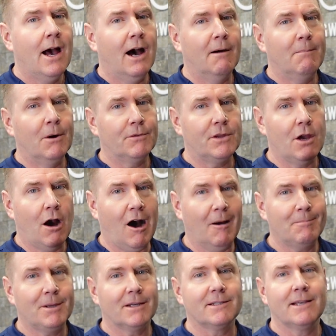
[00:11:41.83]
about the
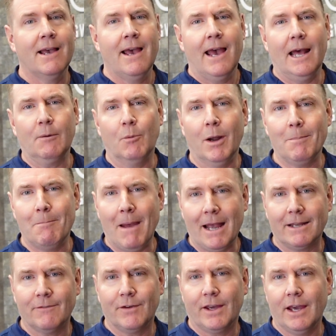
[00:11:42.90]
optics and what
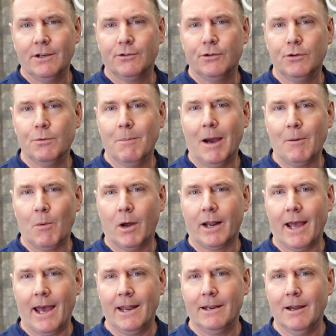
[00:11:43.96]
magnification you might want
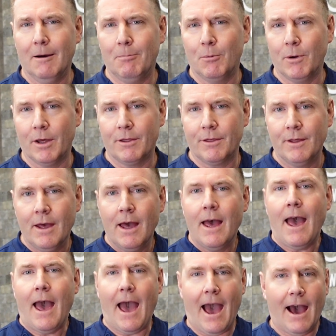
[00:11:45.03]
to end up with
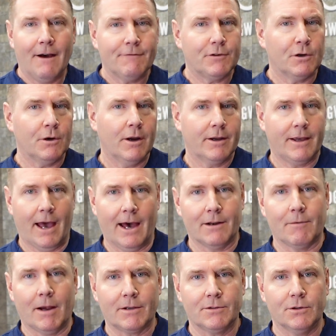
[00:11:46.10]
after
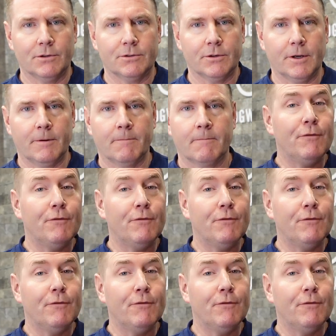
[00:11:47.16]
cataract surgery.